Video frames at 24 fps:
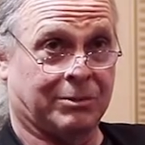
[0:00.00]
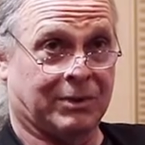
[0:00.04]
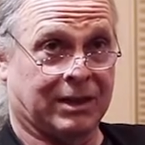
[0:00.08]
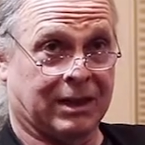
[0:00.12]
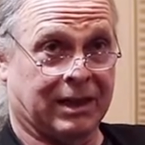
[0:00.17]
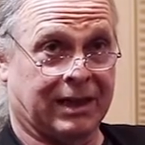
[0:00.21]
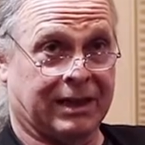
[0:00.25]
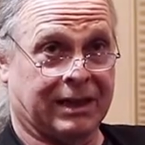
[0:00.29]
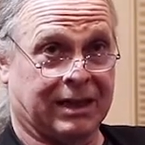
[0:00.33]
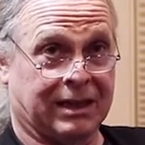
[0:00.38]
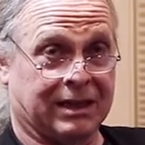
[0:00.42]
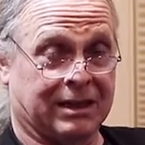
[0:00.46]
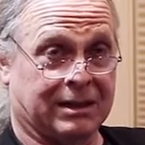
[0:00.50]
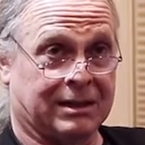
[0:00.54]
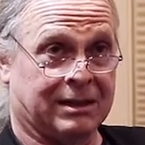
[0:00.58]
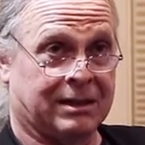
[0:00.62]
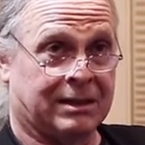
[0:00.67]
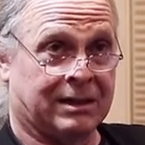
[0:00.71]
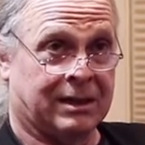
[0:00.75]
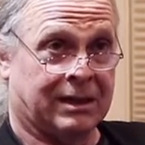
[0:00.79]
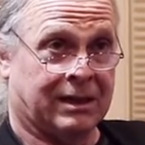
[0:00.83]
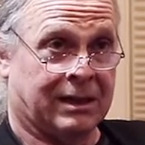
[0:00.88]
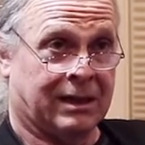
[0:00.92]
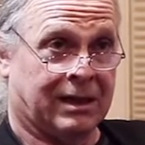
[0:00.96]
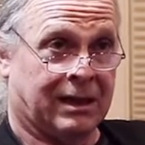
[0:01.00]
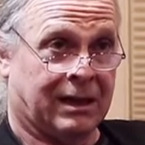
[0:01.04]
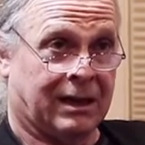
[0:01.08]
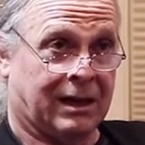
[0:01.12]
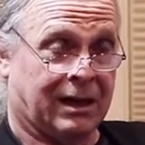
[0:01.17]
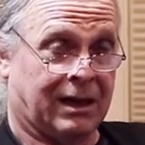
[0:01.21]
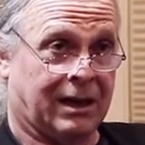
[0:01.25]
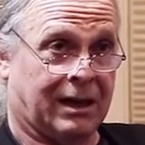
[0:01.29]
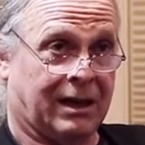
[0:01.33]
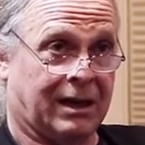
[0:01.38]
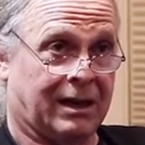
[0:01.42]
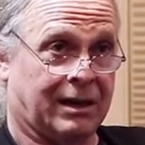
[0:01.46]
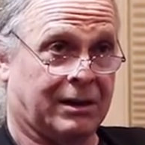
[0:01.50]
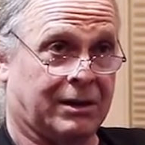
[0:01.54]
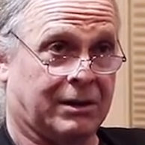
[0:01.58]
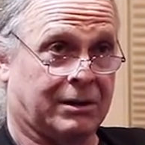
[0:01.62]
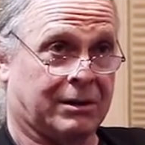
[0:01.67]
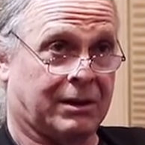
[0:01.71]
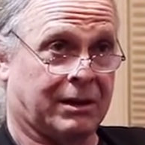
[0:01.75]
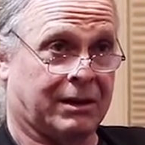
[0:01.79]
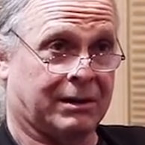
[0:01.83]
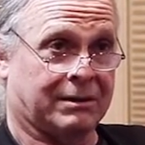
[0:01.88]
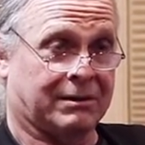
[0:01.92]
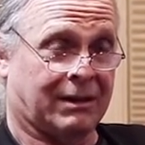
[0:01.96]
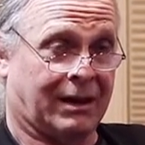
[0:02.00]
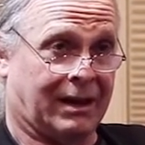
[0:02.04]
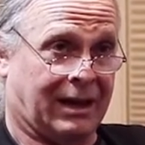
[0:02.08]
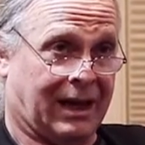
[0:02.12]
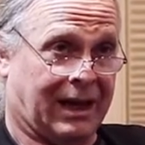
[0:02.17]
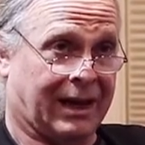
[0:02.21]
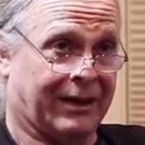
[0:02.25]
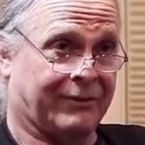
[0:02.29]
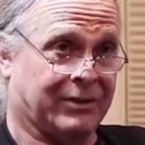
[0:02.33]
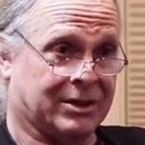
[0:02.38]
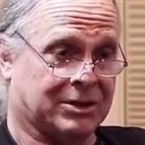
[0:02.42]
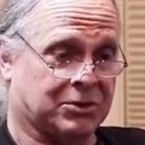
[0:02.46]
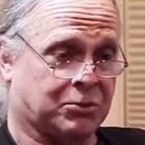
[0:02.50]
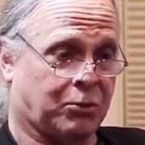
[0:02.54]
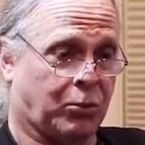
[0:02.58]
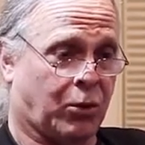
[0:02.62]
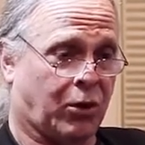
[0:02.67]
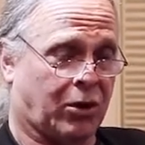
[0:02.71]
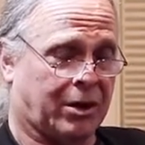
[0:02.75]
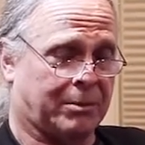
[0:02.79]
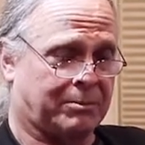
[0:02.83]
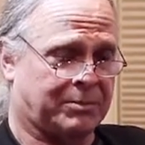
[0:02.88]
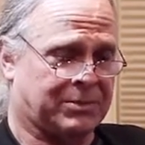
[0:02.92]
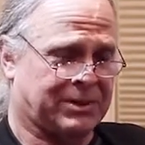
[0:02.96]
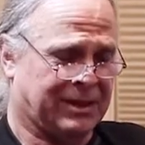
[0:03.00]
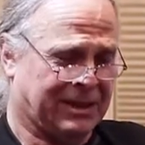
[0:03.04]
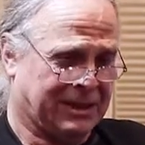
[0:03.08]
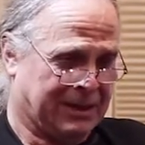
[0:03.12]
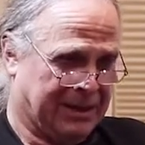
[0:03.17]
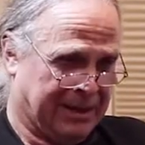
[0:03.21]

millennia. A lot of it's warped.